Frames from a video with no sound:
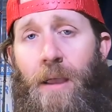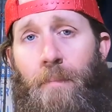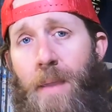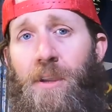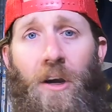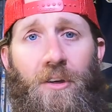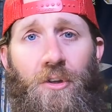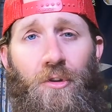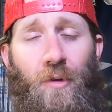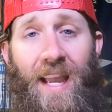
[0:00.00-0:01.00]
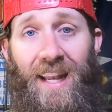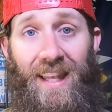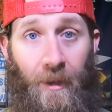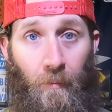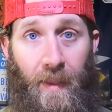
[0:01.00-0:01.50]
Maybe y'all can do a
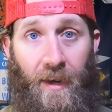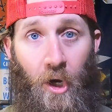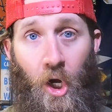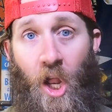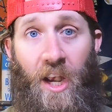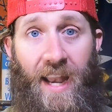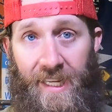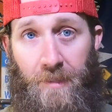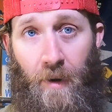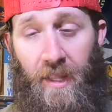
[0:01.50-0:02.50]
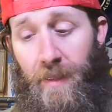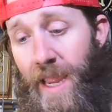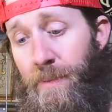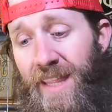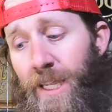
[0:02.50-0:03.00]
little better next month.
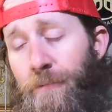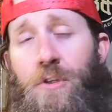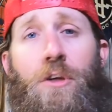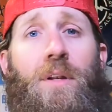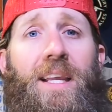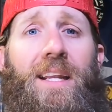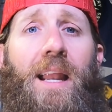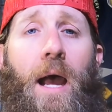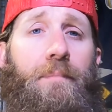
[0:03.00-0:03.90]
Hey, but thank you for tuning in.